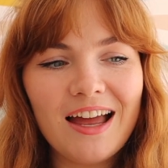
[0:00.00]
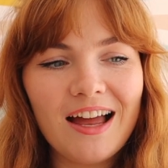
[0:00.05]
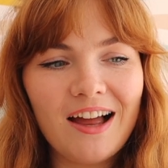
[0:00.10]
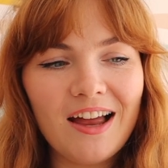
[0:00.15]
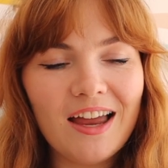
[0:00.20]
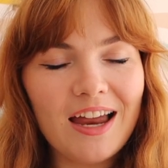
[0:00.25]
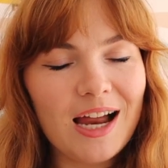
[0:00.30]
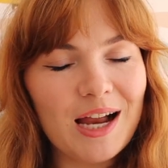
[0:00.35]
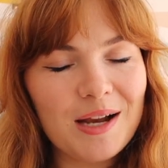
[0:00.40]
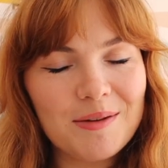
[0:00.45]

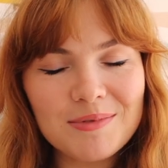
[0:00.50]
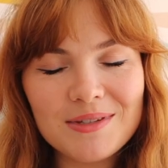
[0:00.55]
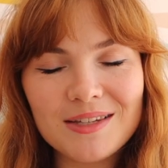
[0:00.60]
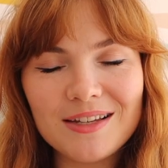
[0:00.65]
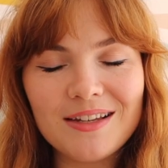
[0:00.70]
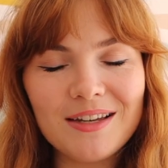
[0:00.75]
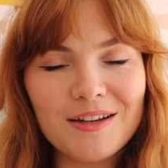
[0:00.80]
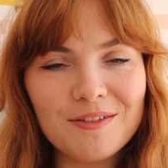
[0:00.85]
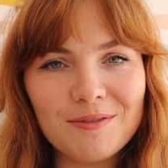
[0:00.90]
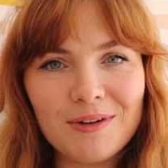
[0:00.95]
I
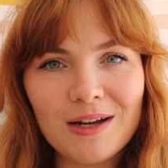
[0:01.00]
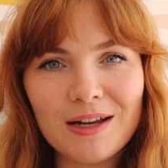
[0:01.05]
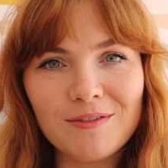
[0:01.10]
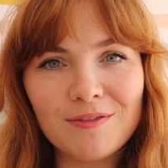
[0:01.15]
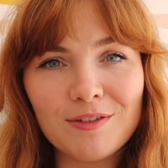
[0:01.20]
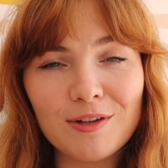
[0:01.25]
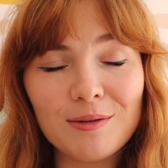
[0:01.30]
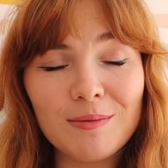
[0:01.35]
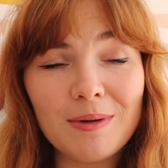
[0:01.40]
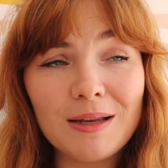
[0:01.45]
absolutely love working
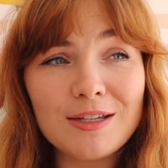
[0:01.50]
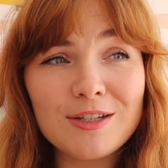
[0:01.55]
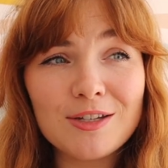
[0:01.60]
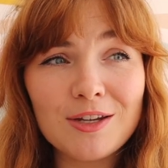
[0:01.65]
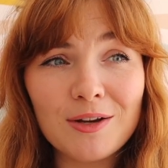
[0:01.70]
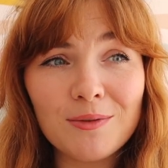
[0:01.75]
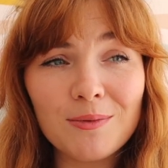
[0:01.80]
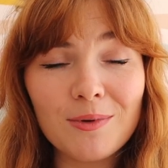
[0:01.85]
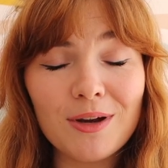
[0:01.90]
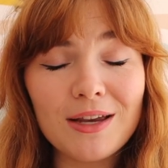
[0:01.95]
for them. And you
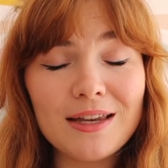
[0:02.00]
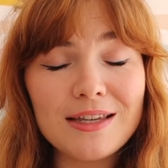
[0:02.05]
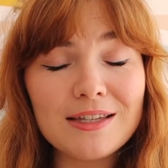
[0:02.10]
know what?